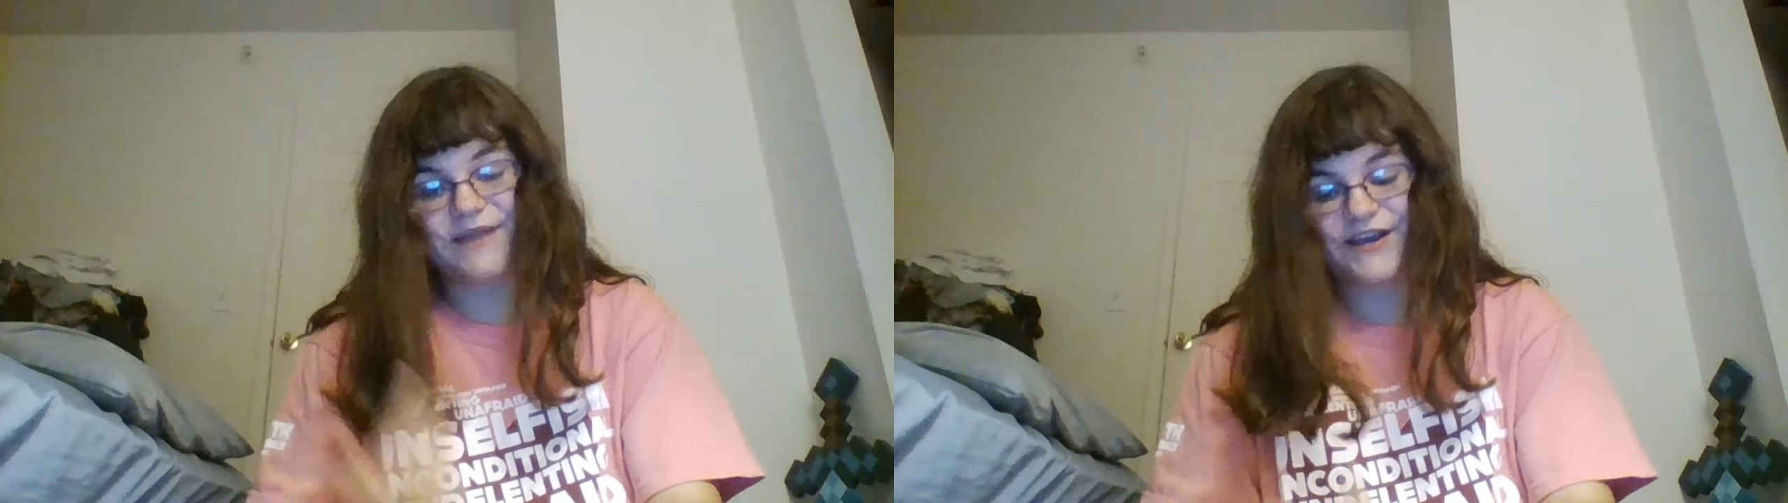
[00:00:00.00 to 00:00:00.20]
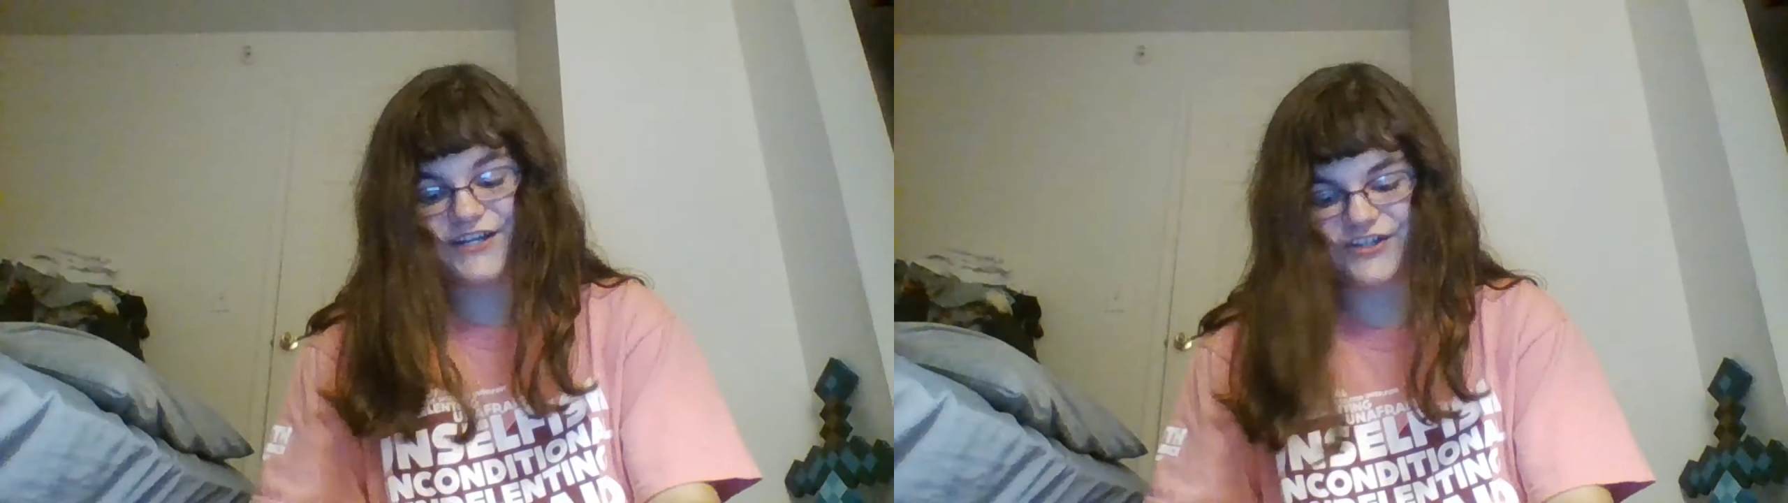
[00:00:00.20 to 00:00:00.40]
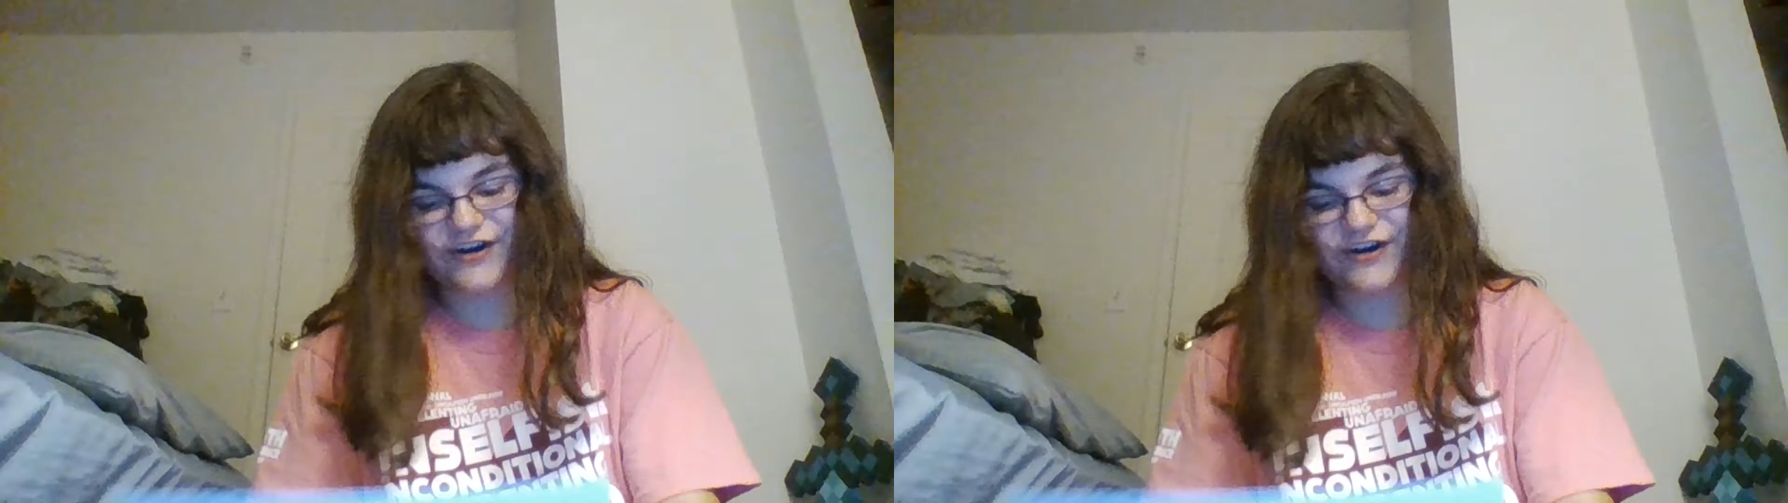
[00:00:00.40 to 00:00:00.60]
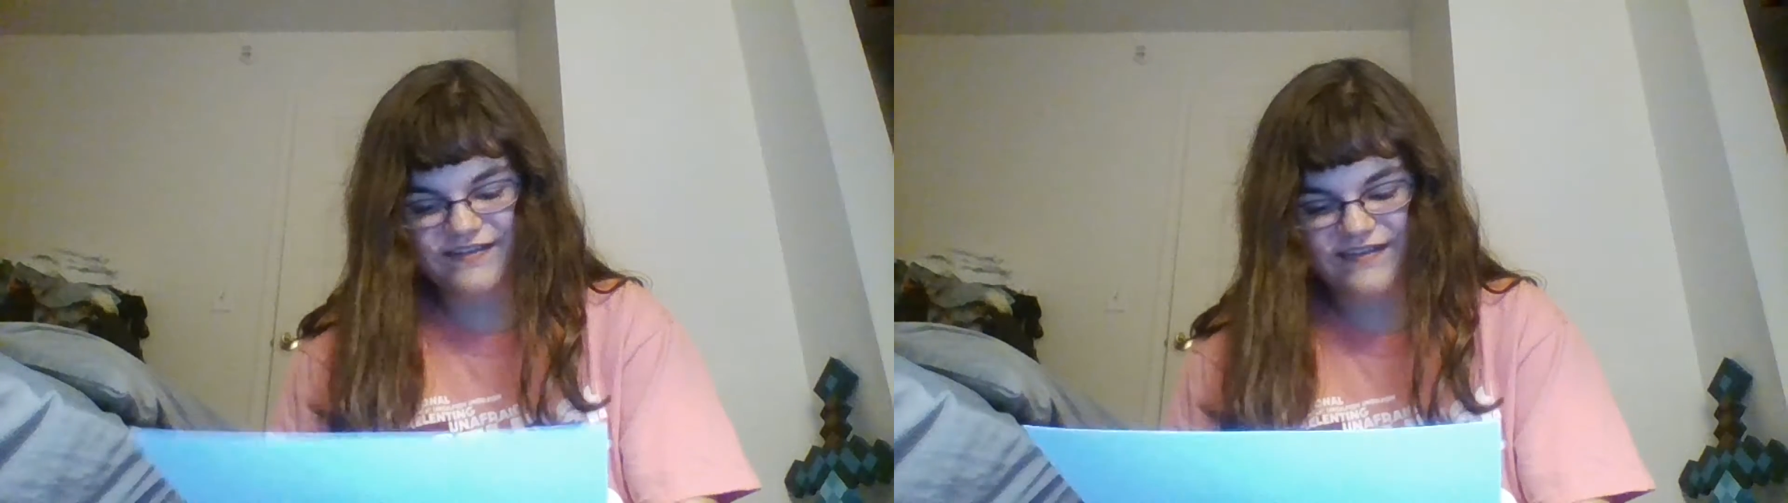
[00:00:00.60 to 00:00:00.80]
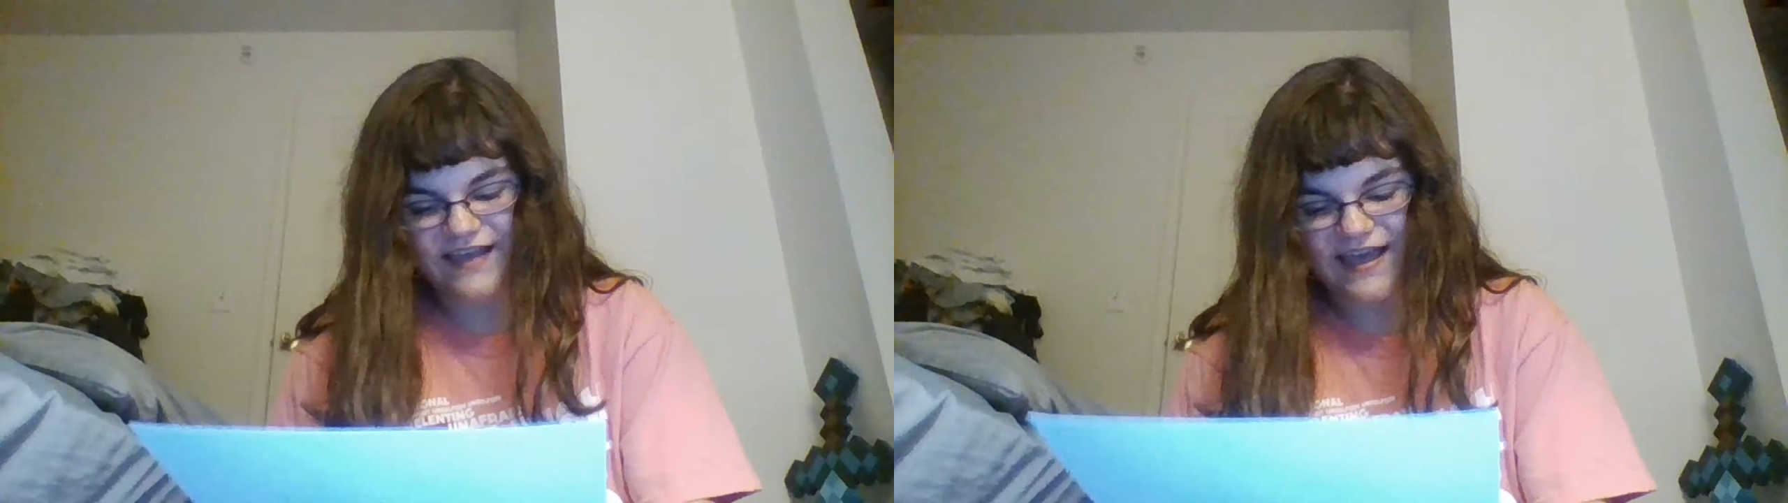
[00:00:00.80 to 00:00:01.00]
my shirt
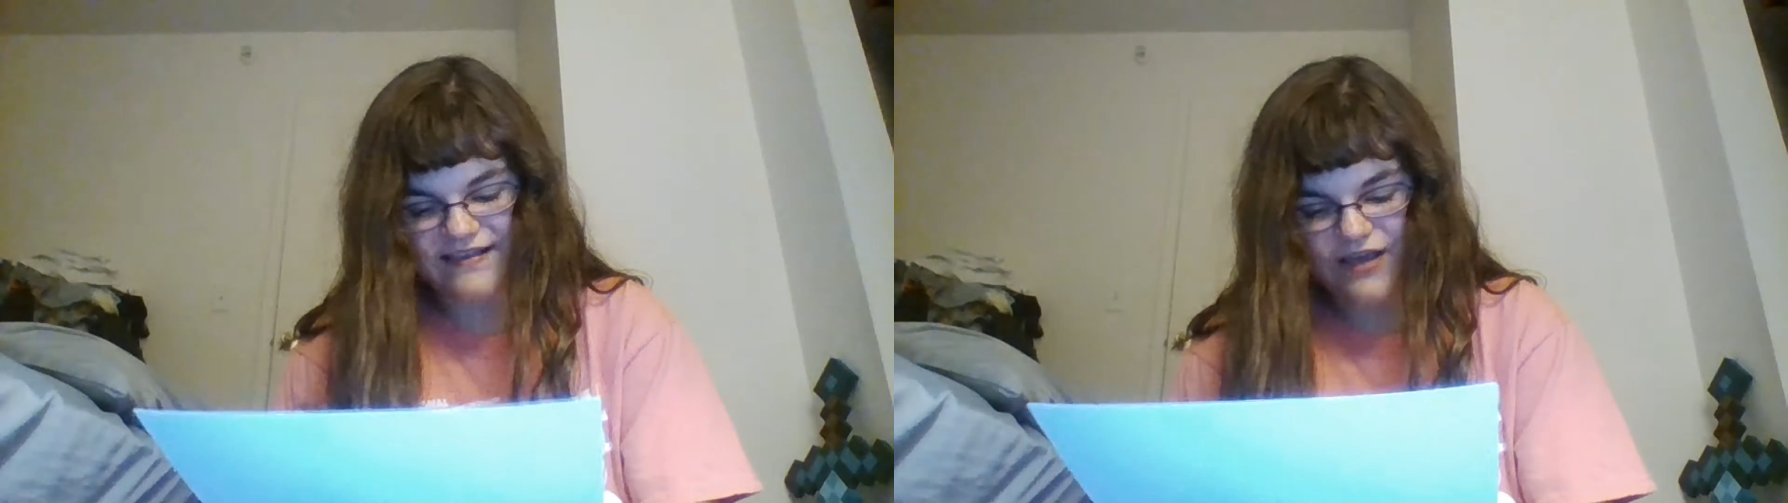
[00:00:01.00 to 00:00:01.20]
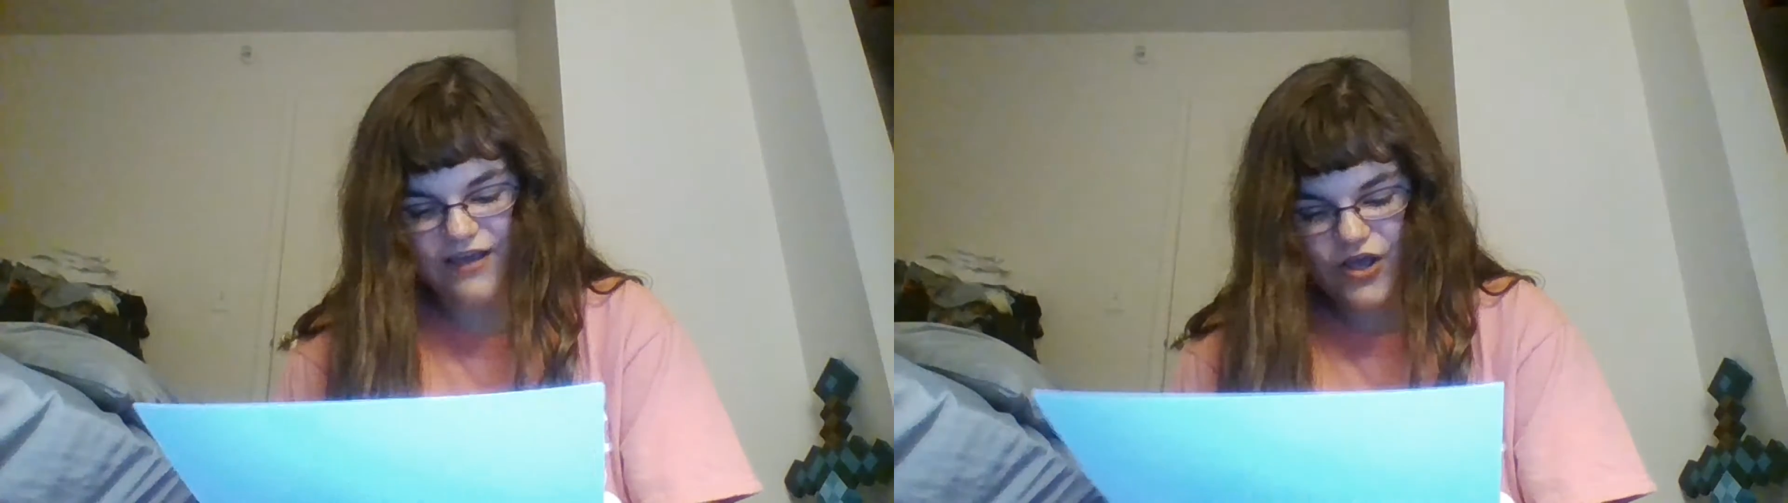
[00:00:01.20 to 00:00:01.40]
says,